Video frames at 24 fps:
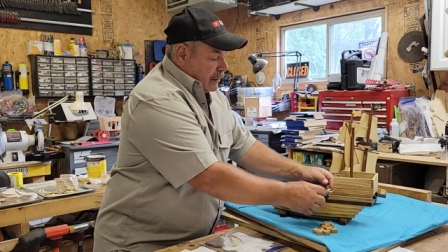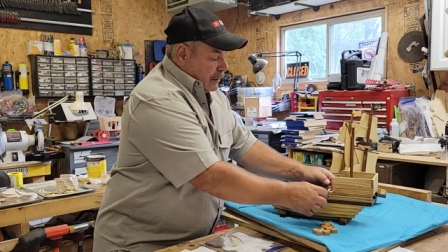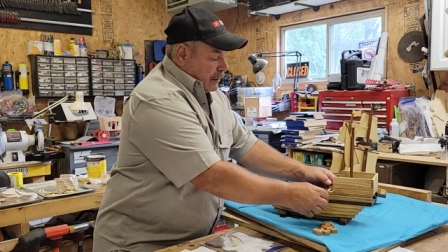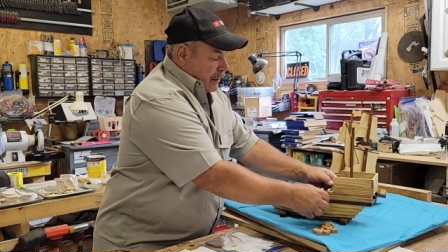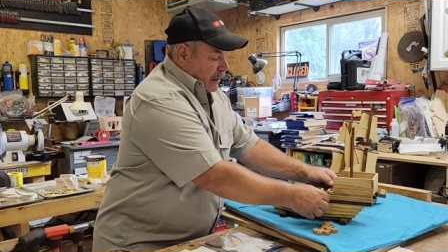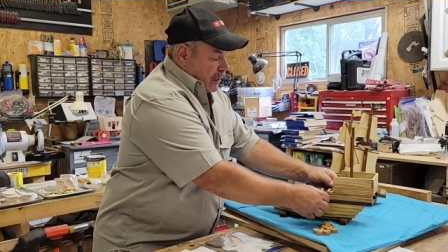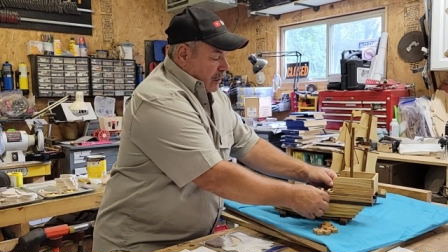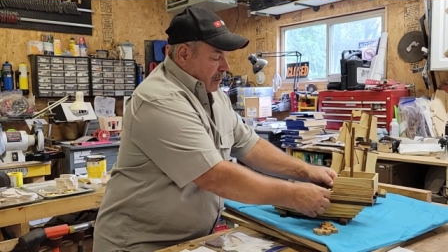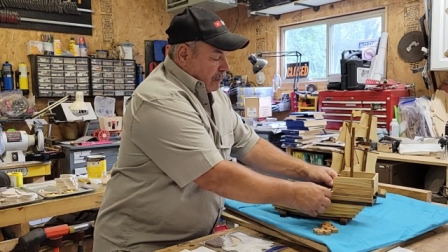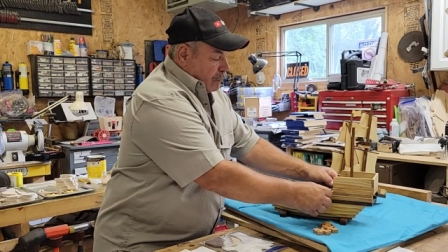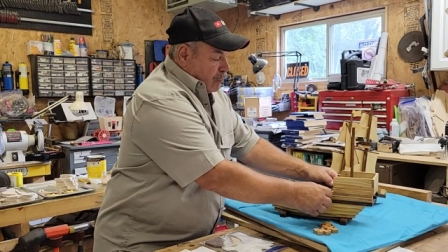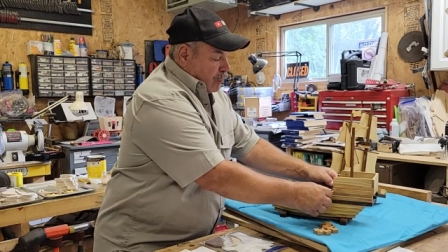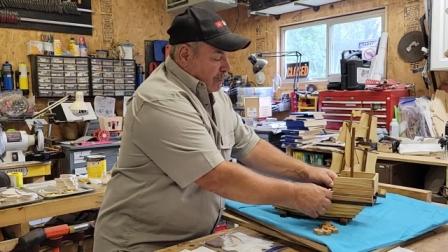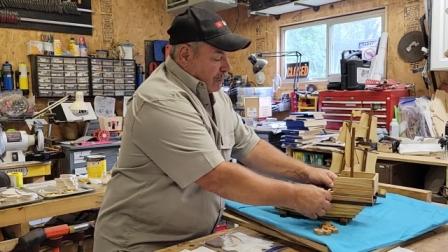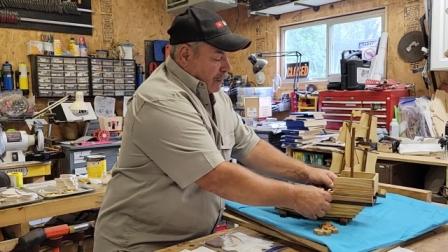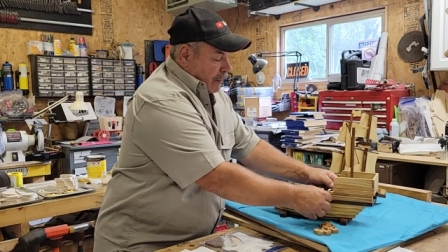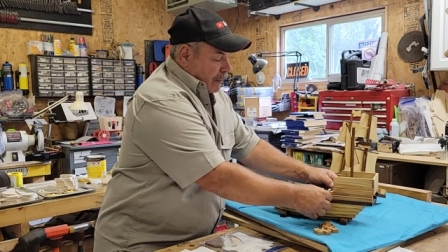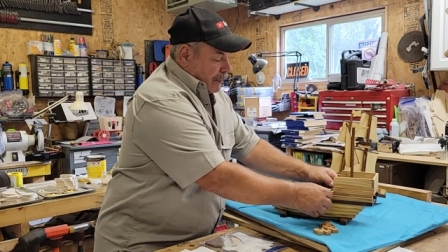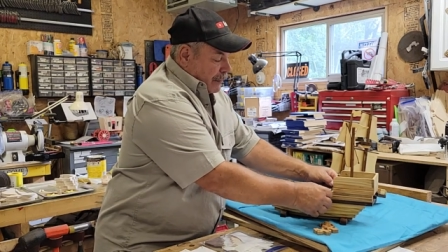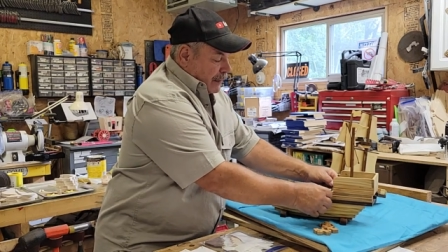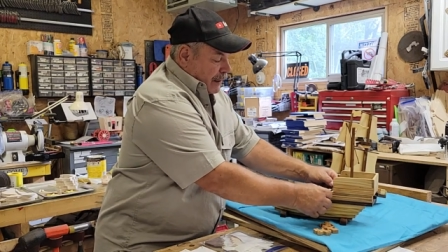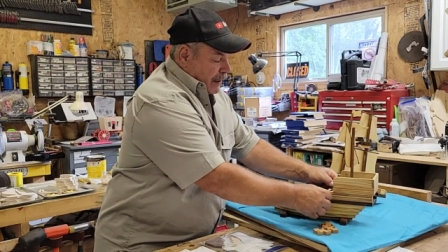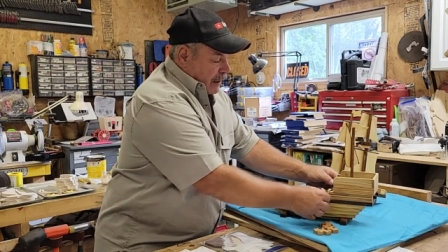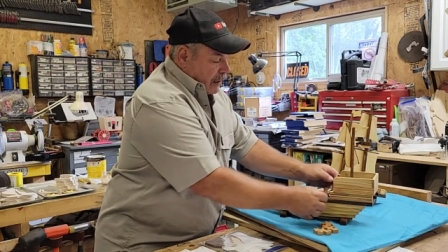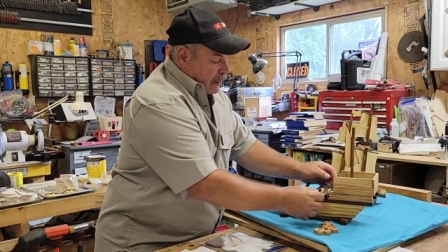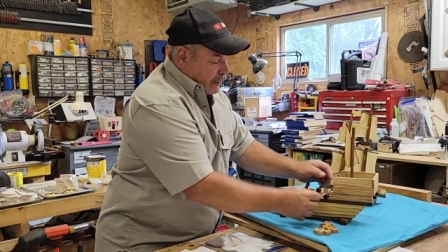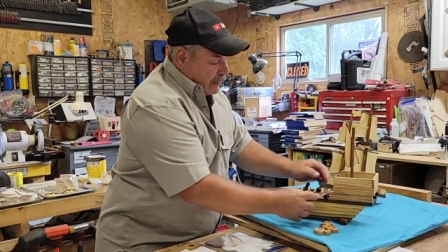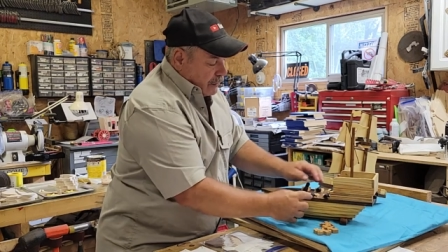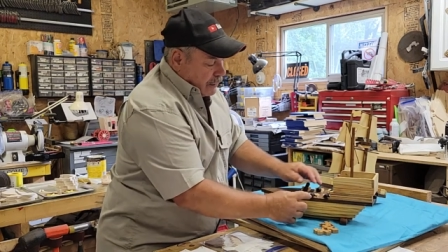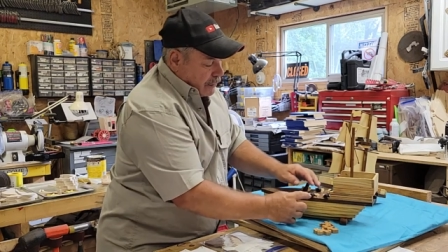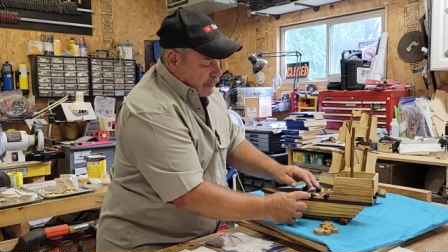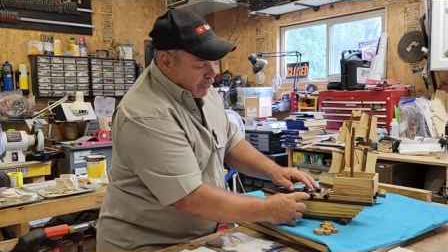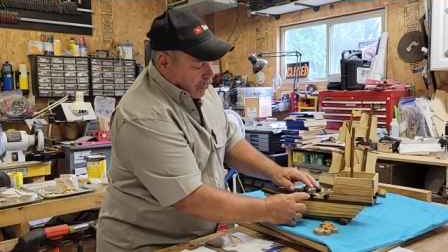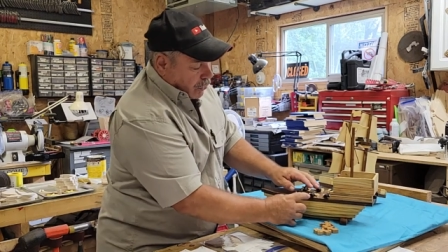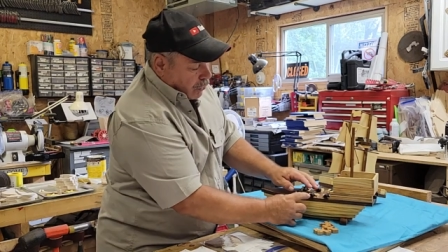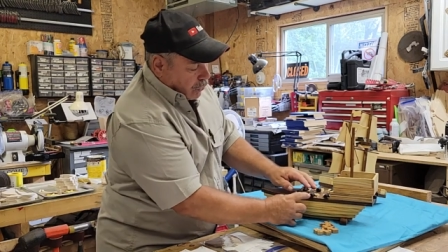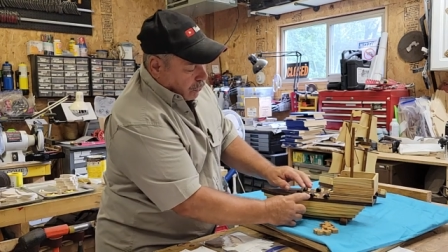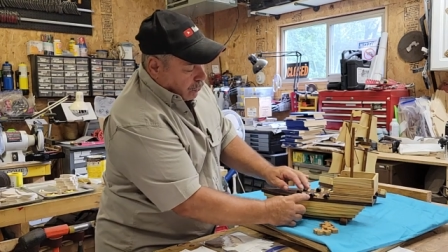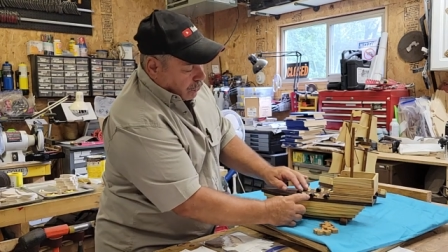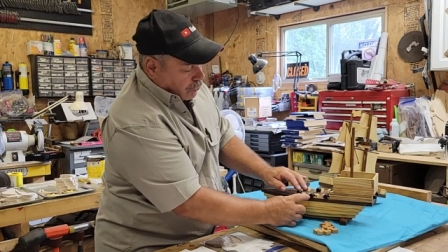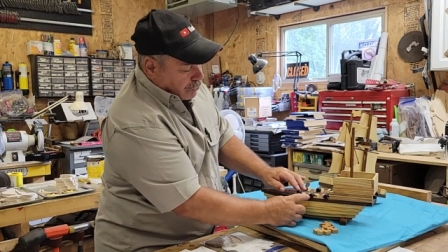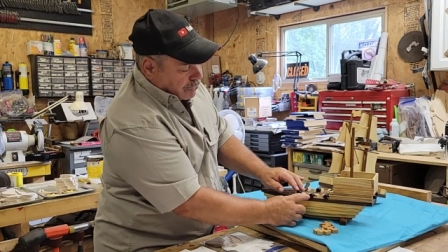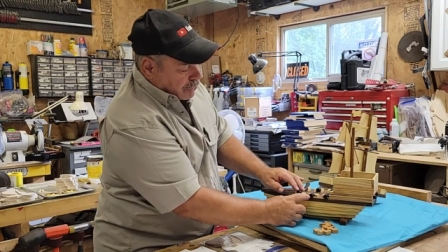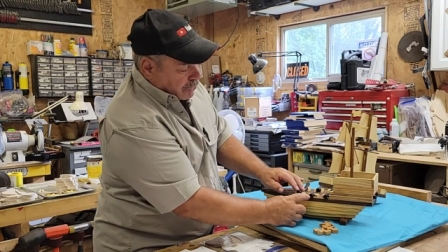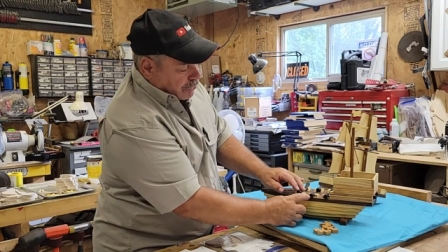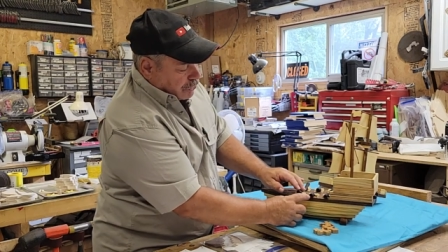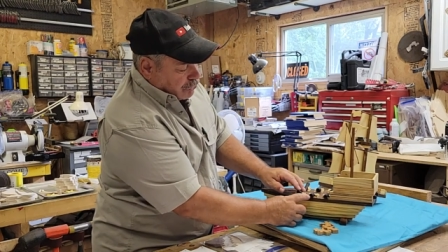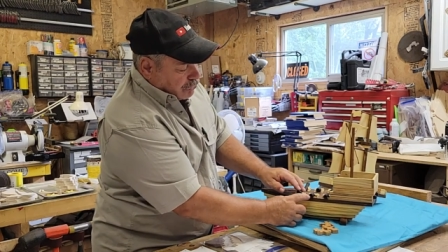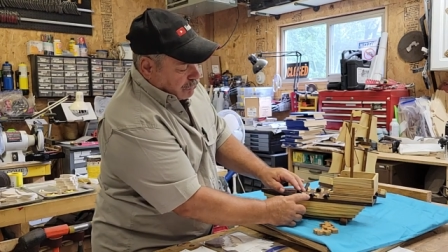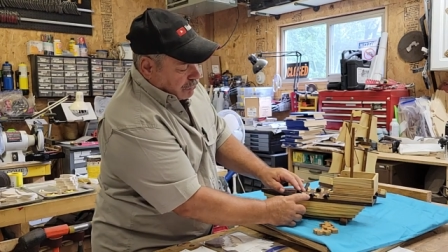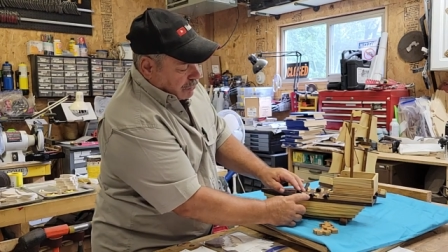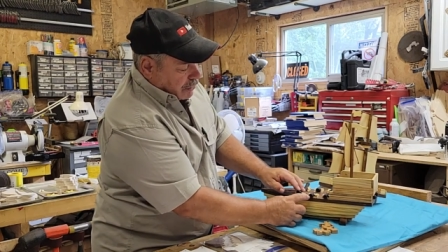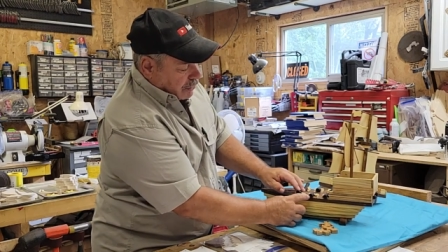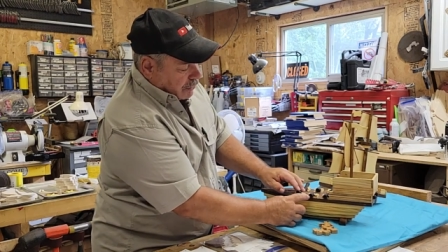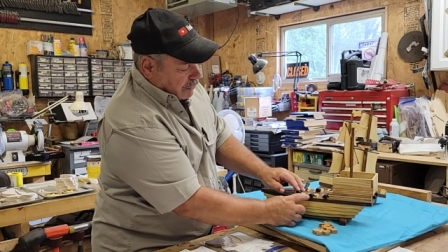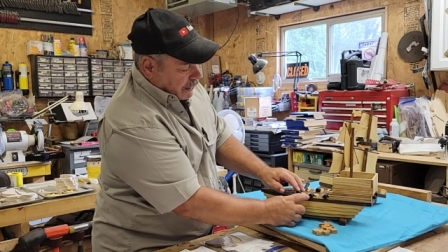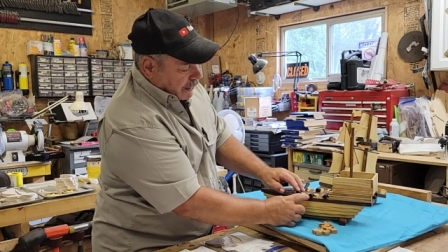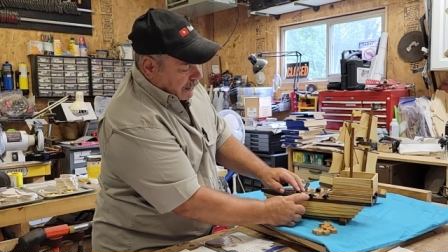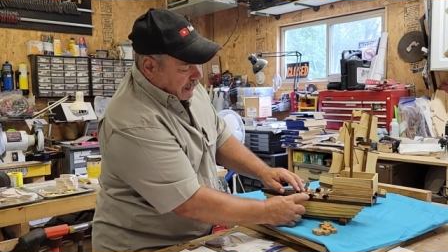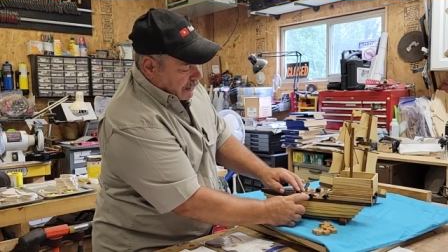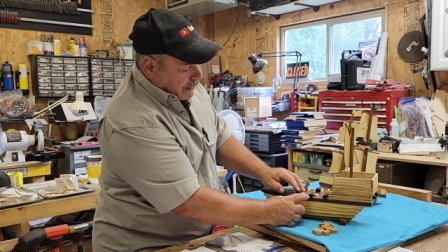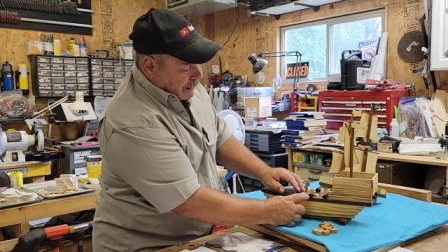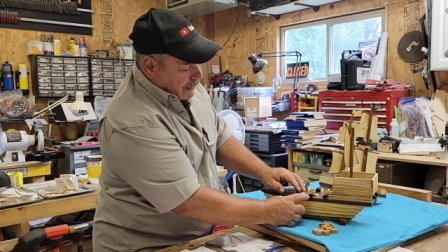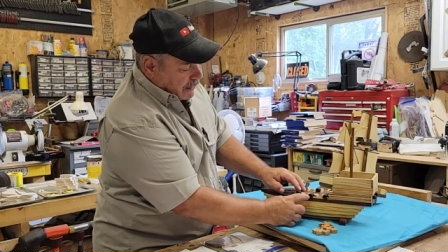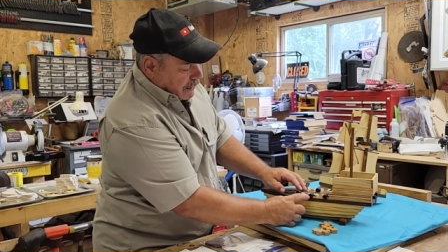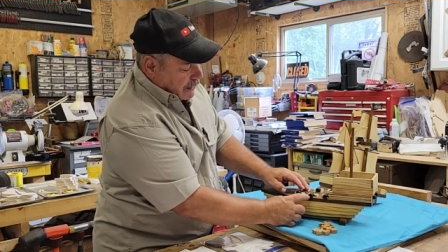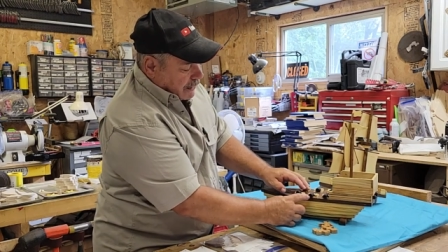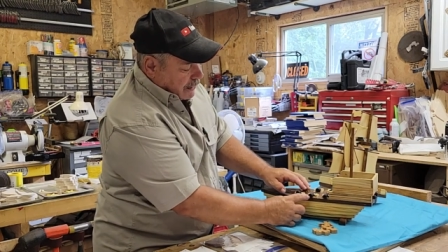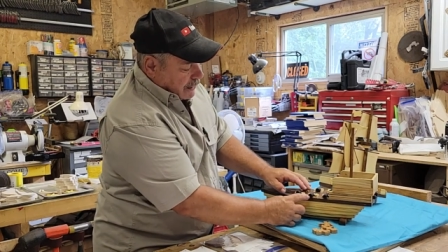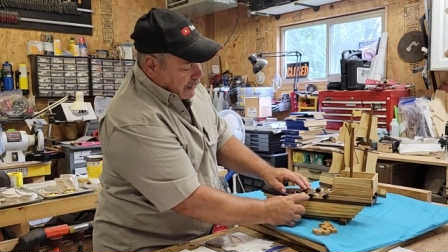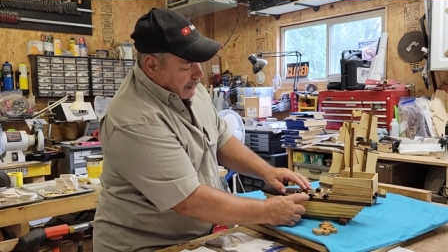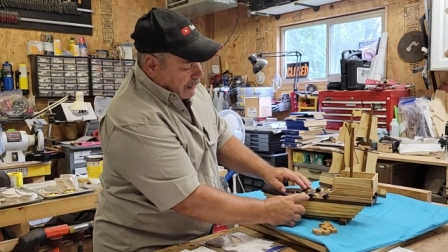They all move up and down. The holes are drilled in.